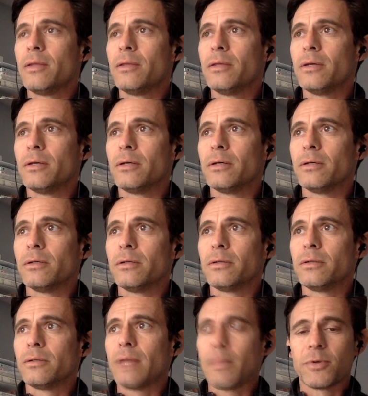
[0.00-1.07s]
the,
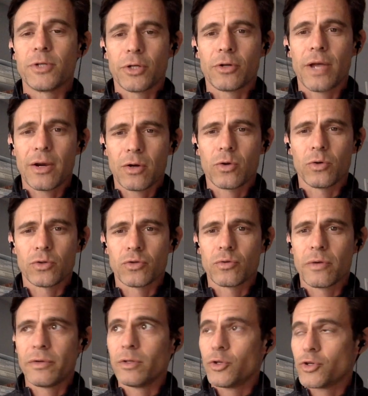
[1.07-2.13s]
that particular agricultural
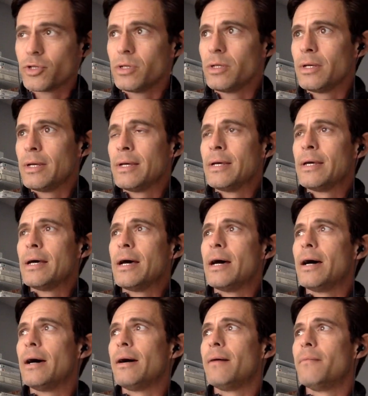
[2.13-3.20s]
revolution,
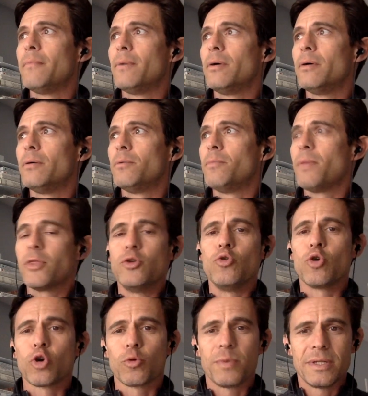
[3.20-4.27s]
um, by the
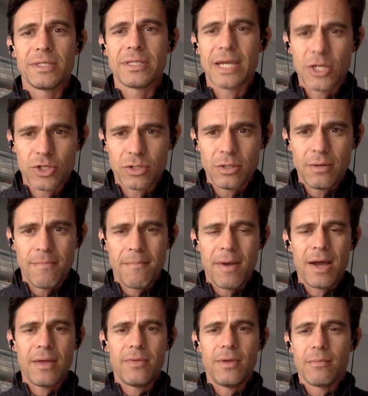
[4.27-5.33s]
new urbanization,
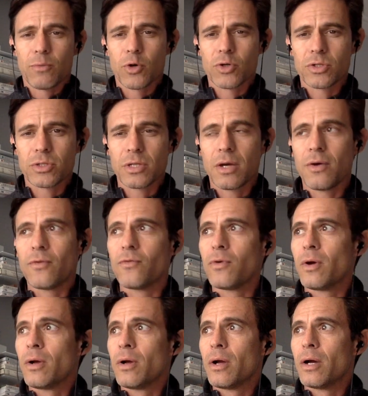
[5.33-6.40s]
by the emergence of
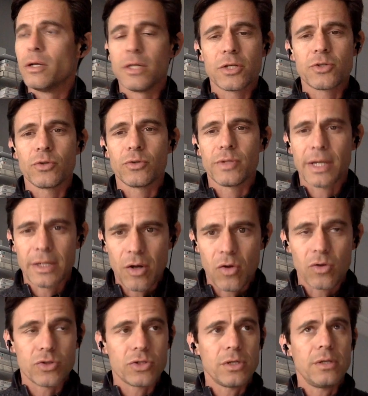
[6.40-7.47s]
industrial
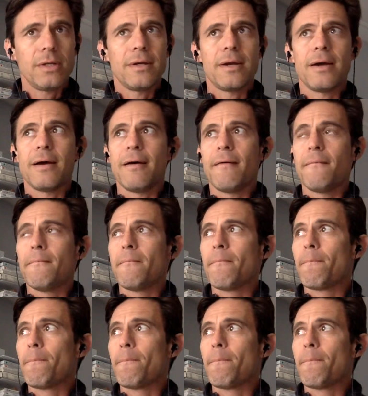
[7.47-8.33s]
technology, um,